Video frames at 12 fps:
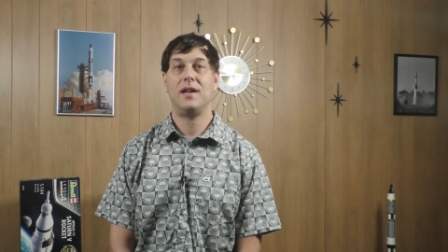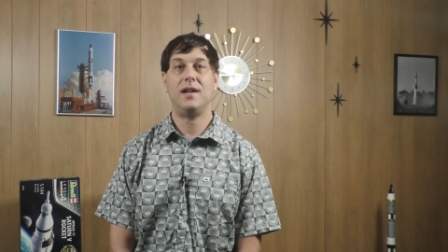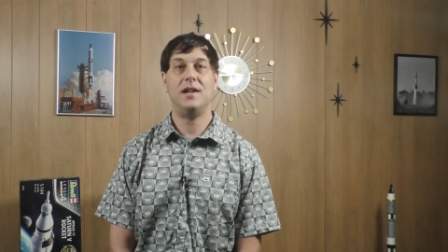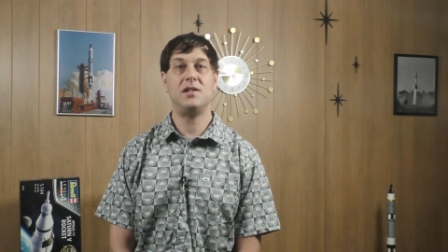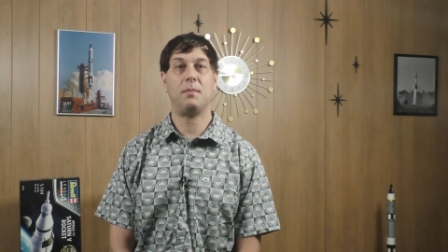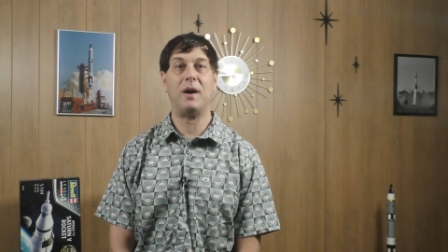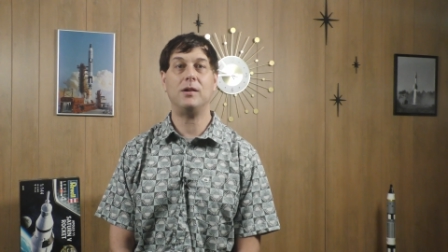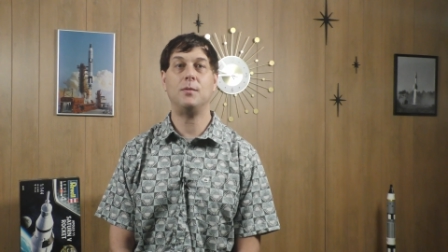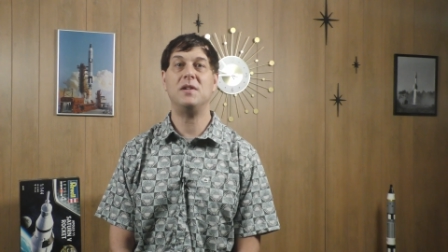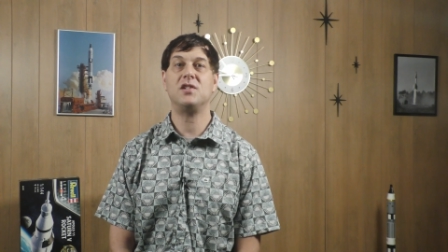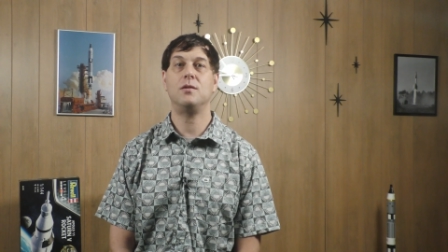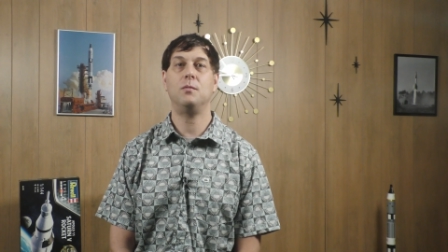Each Apollo
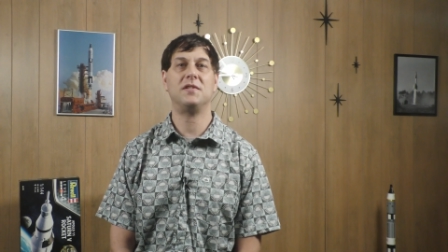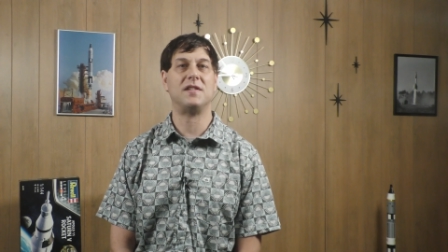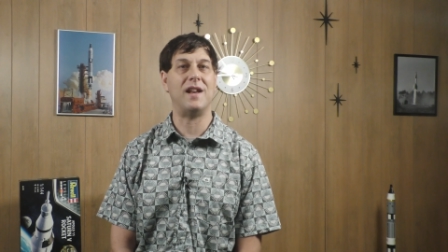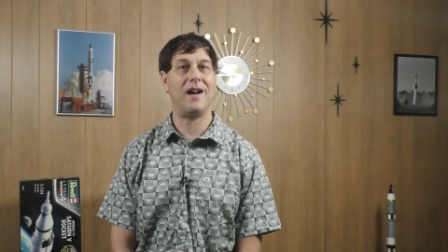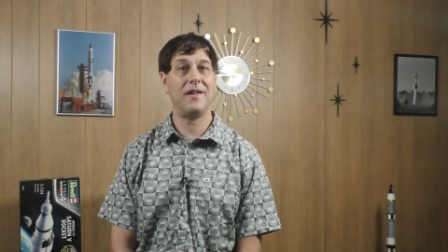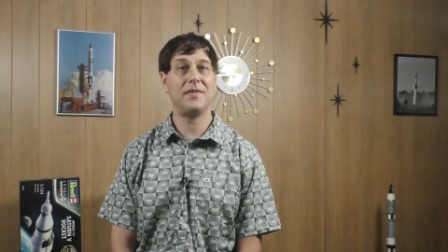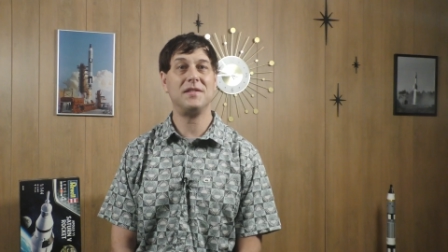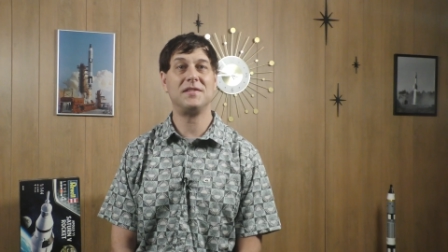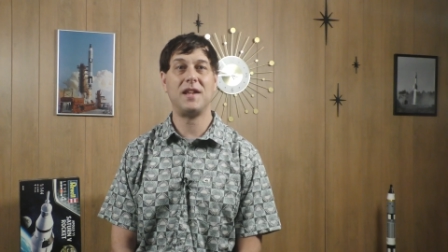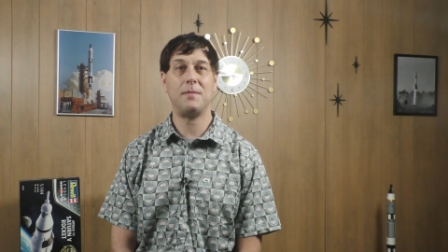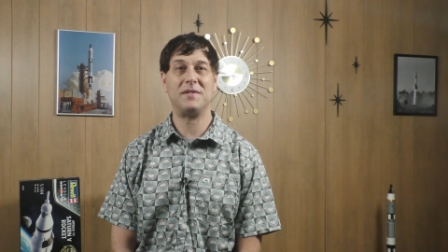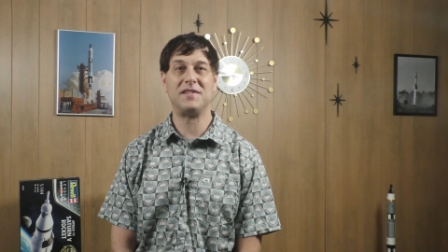mission was not the
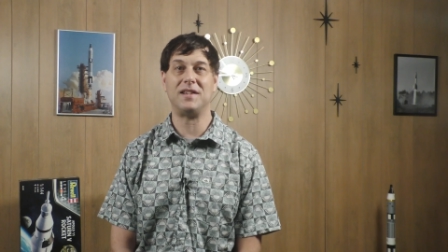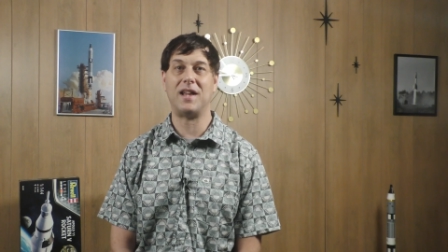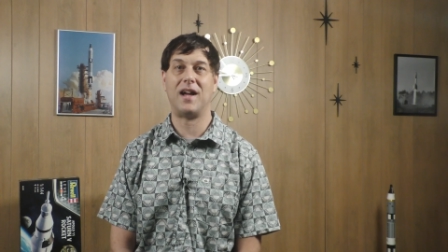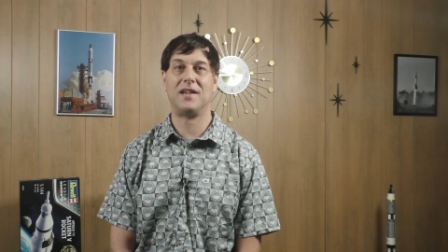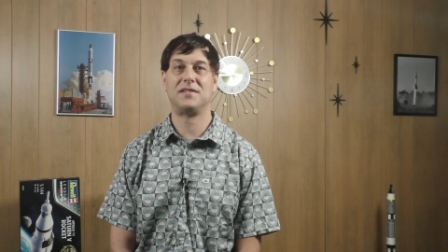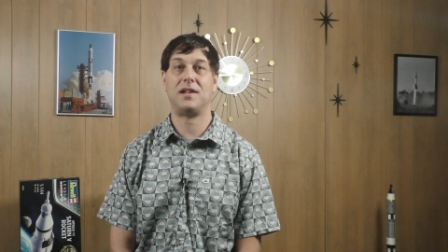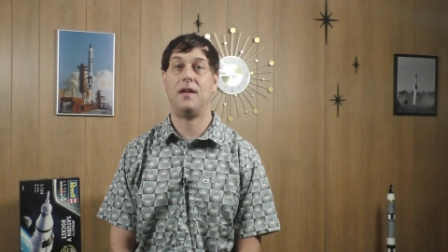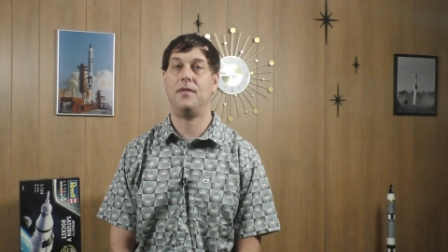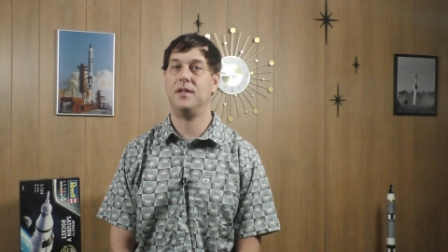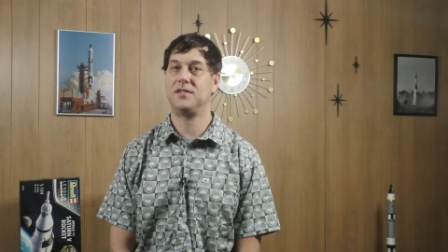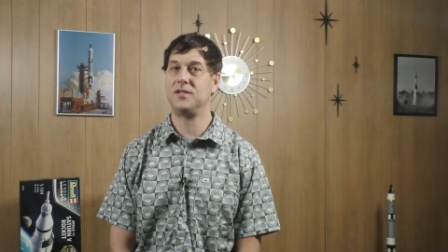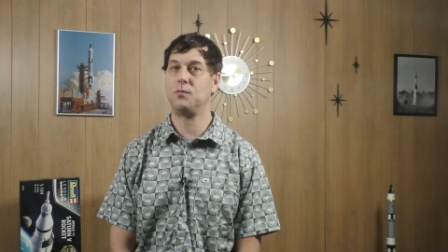same as the last,
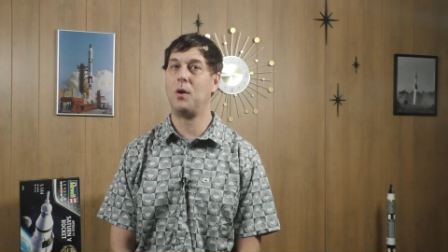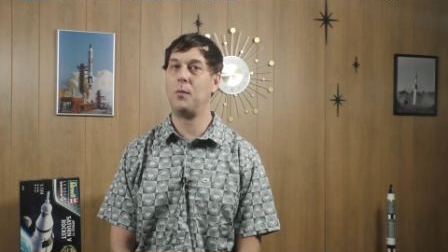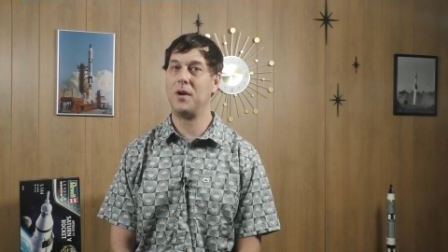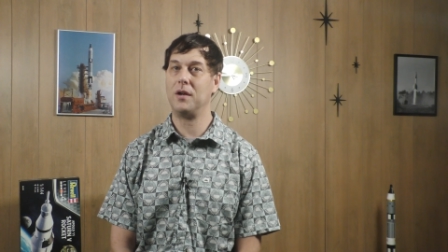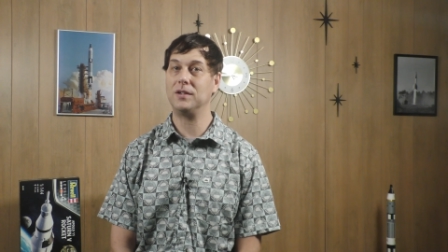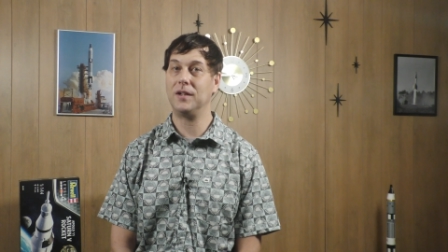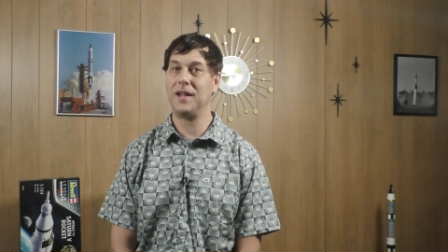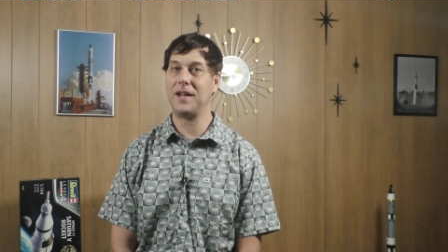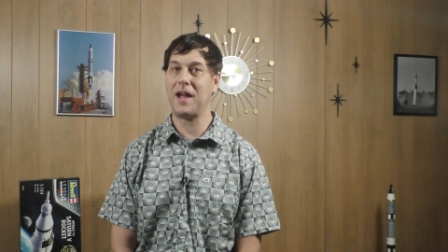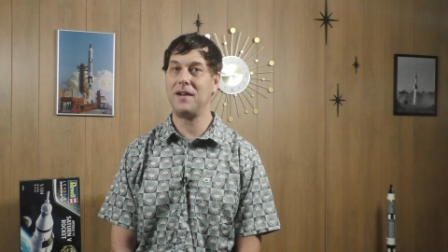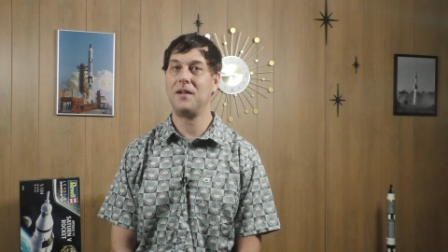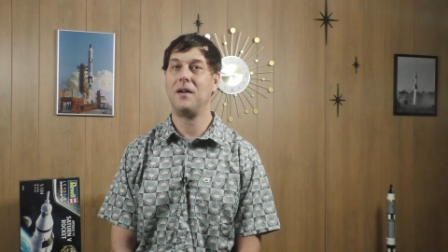and this is what we are looking
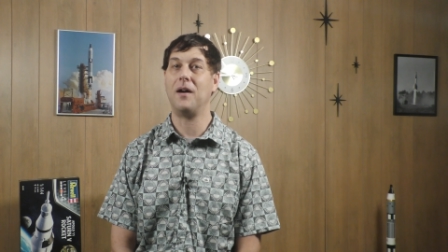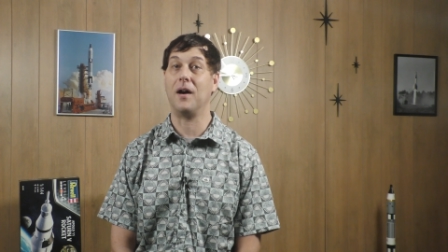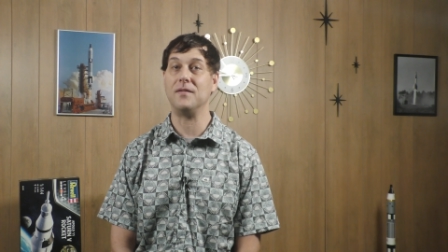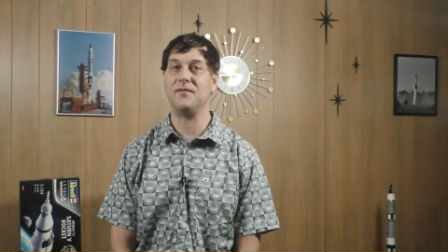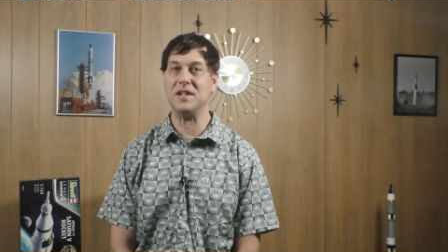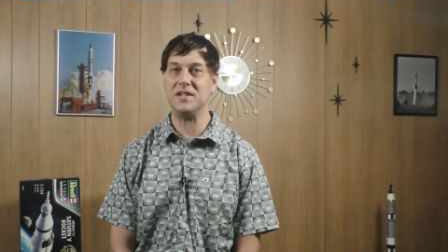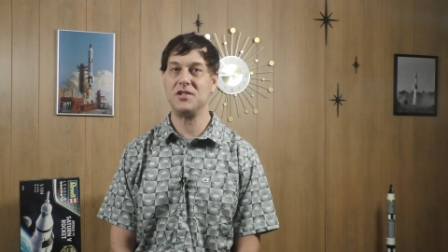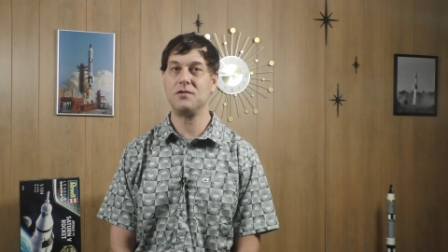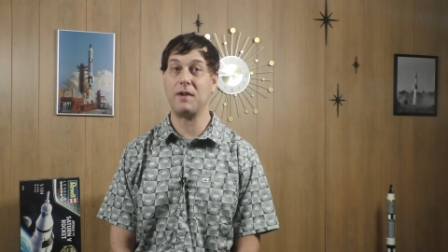at on Vintage